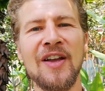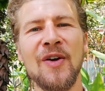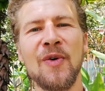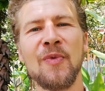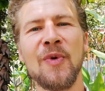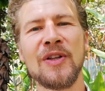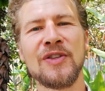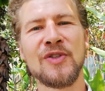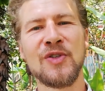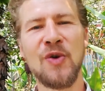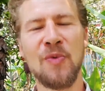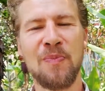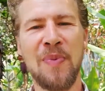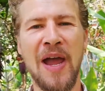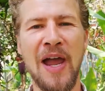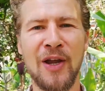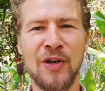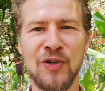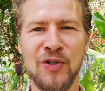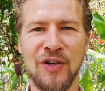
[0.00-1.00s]
what's your
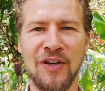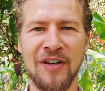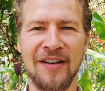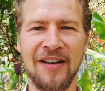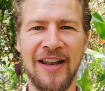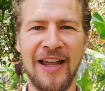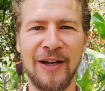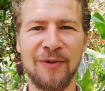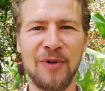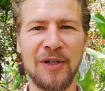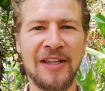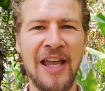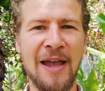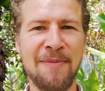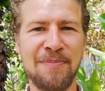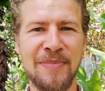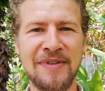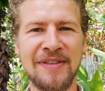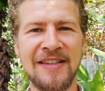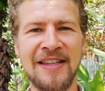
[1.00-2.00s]
passion, like what
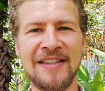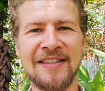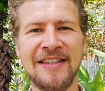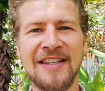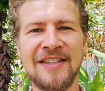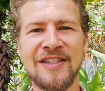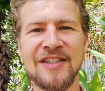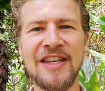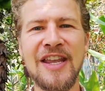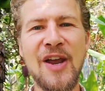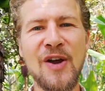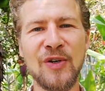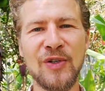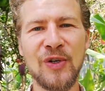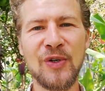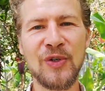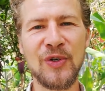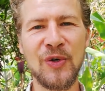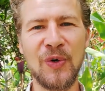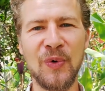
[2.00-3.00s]
happened in this year
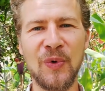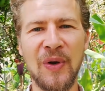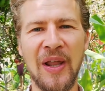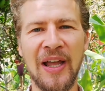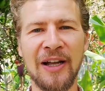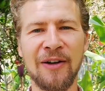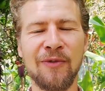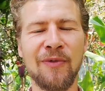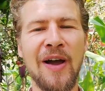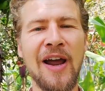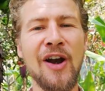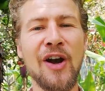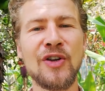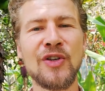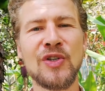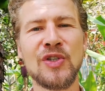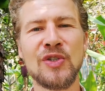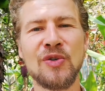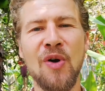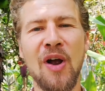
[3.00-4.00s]
to you, like where are
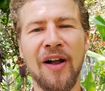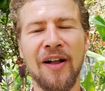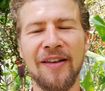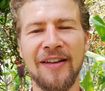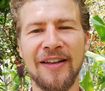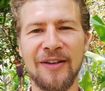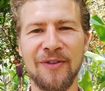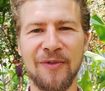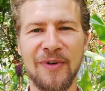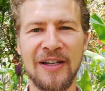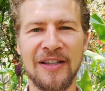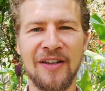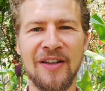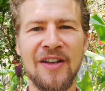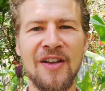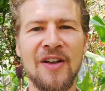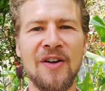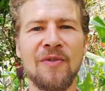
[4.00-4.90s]
you struggling with,